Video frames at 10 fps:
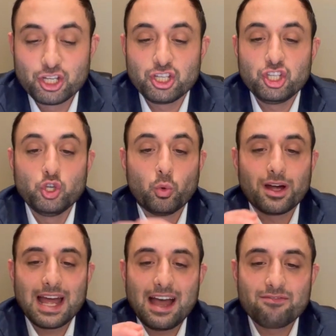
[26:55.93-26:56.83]
You
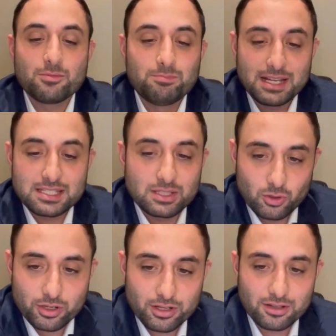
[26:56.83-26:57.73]
want to have the best
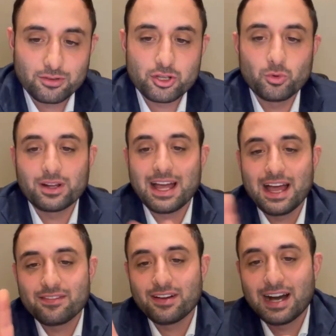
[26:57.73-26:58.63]
lawyer or you want to
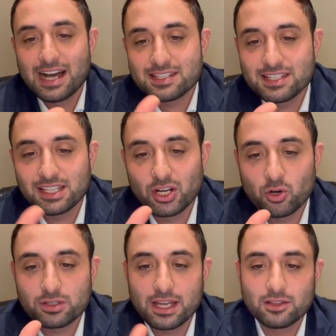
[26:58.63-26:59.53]
have a Hazi
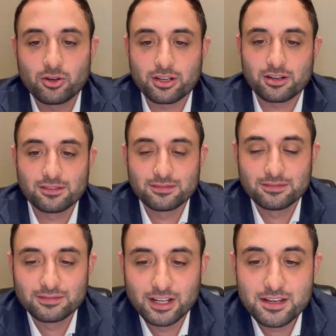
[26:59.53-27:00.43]
okay lawyer,
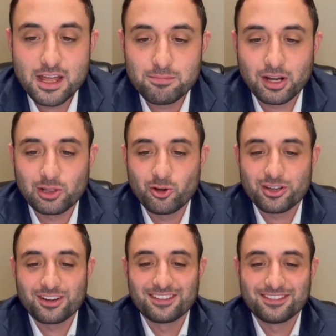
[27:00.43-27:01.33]
a Nebach lawyer?